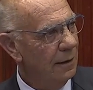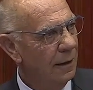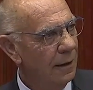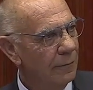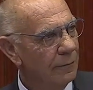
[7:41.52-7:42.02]

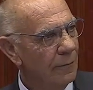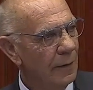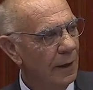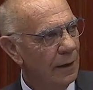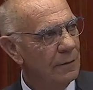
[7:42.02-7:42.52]
and
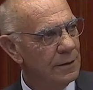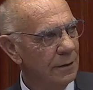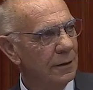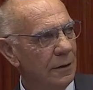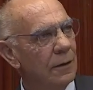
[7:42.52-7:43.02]
it was
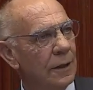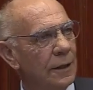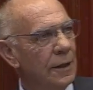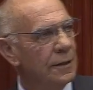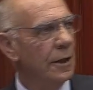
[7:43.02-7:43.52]
in the early
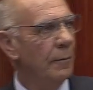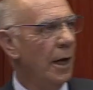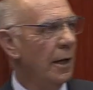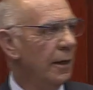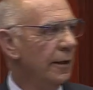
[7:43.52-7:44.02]
years of the
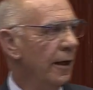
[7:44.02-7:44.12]
Barnett